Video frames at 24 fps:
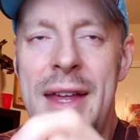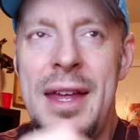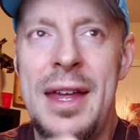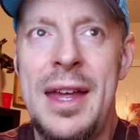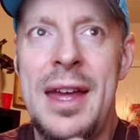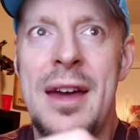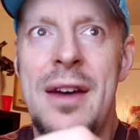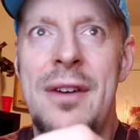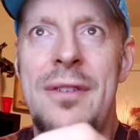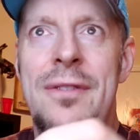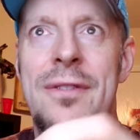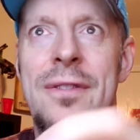
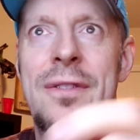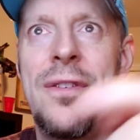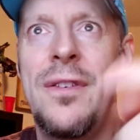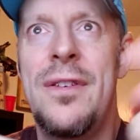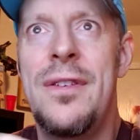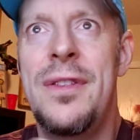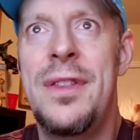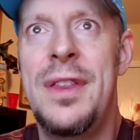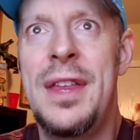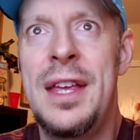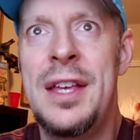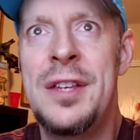if
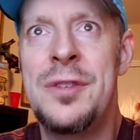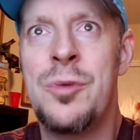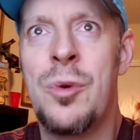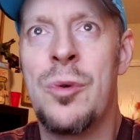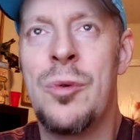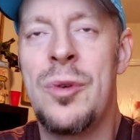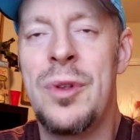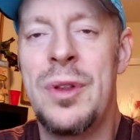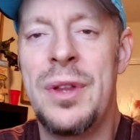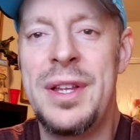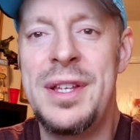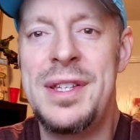these
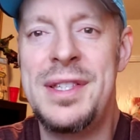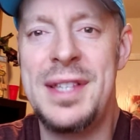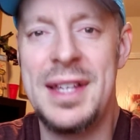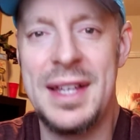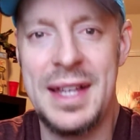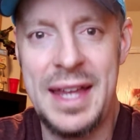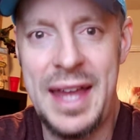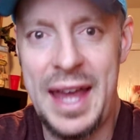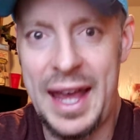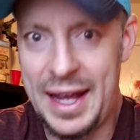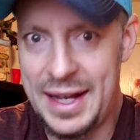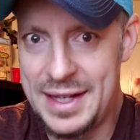were released
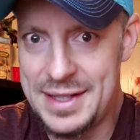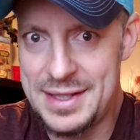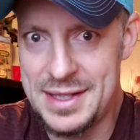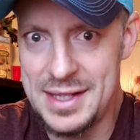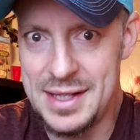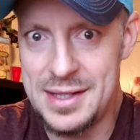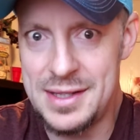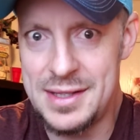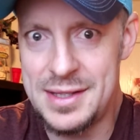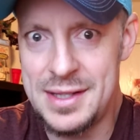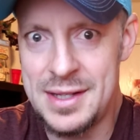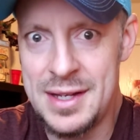in
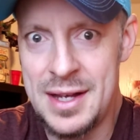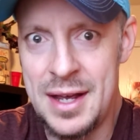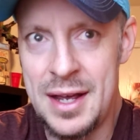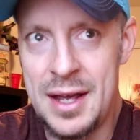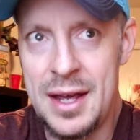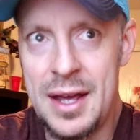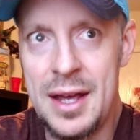cases,